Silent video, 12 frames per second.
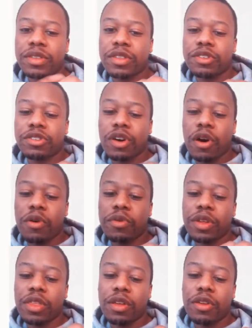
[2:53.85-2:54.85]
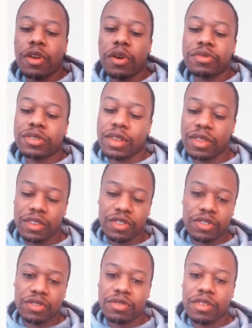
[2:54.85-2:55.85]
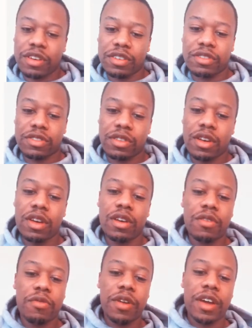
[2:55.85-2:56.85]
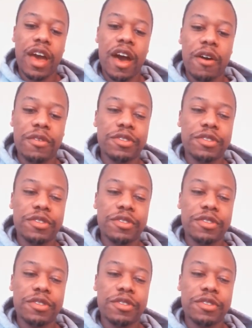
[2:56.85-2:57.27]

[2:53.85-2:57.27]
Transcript: the tone and the notes that these strings ring out.